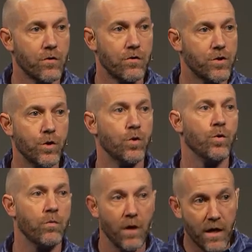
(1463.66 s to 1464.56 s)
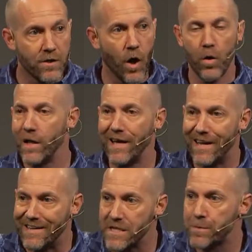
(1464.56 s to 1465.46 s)
two totally
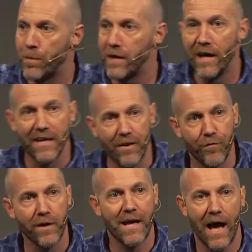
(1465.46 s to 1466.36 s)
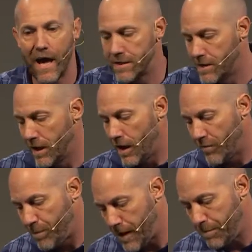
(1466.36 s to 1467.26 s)
disparate, different kinds
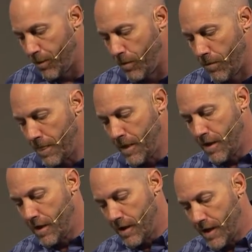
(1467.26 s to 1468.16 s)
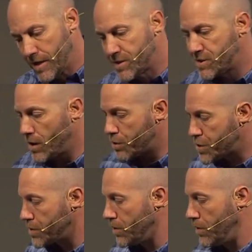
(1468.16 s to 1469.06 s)
of people. It's
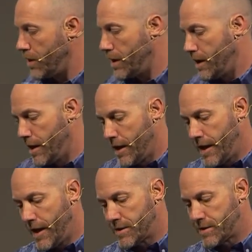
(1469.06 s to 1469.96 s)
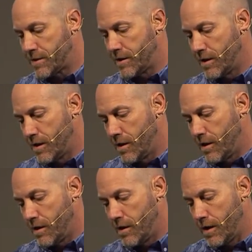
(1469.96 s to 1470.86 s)
social, it's
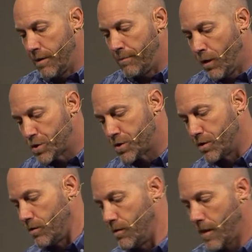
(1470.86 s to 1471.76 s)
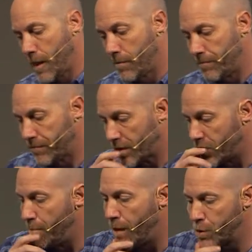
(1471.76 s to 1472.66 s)
emotional. So
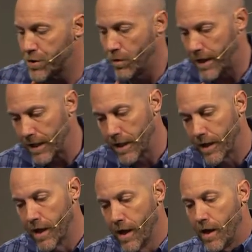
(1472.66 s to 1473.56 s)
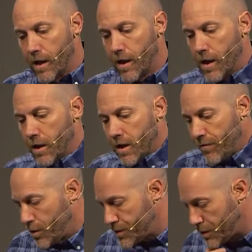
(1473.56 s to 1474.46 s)
emotional healing. Look at
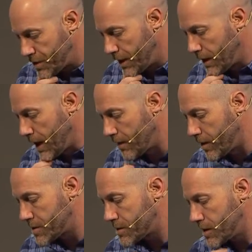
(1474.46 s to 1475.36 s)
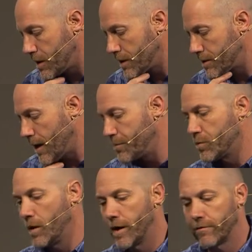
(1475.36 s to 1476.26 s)
verse 13. A lot of us times
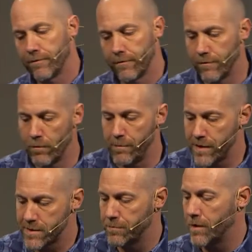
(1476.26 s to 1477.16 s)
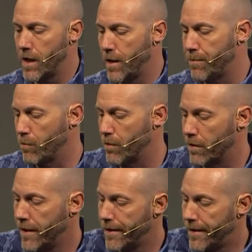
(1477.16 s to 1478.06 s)
we mess something up, or we're
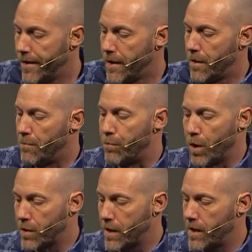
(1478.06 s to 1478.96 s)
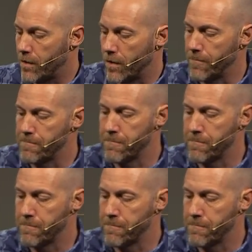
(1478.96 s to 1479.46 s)
broken, or